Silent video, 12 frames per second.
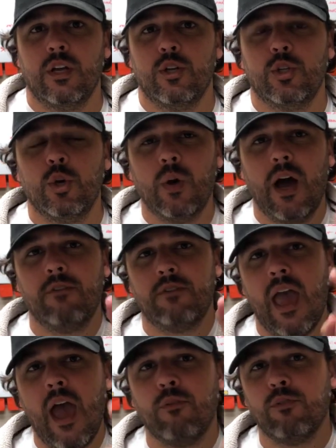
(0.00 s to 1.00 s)
You have
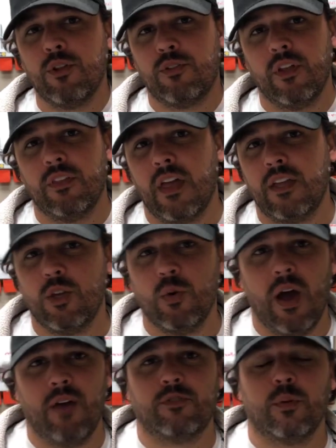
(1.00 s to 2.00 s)
everything that you
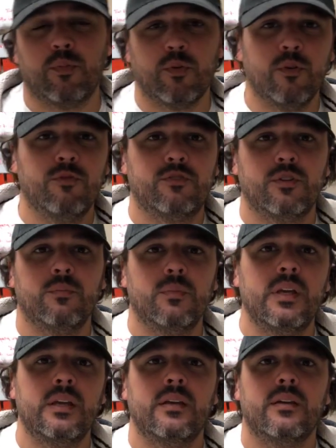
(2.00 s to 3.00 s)
have to prove to
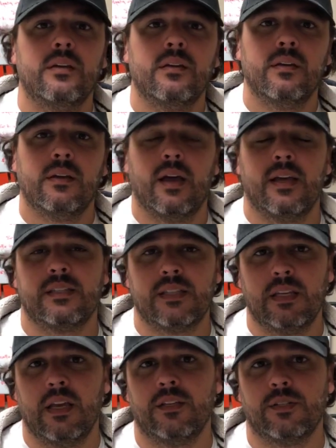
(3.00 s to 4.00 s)
me as
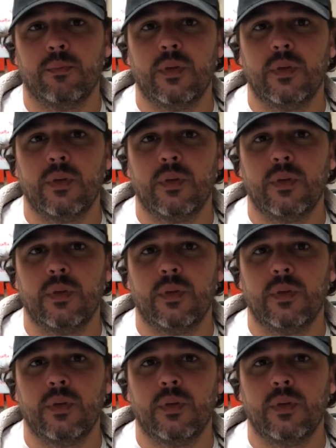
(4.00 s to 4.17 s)
the agent,